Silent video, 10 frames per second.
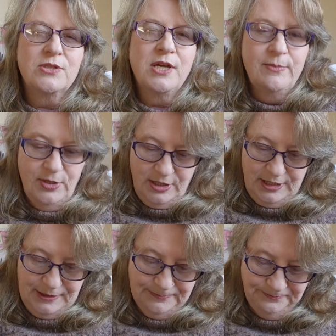time
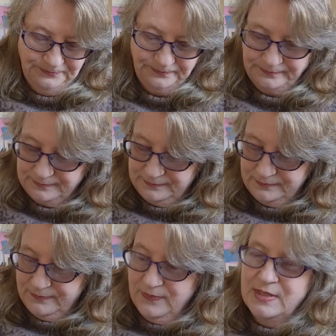ago.
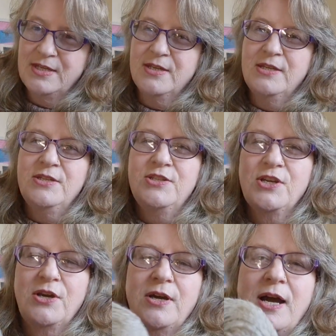
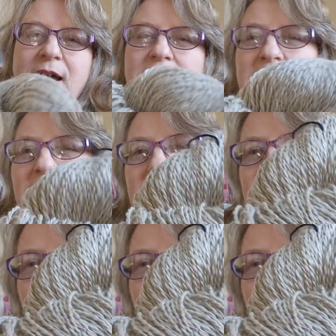So I had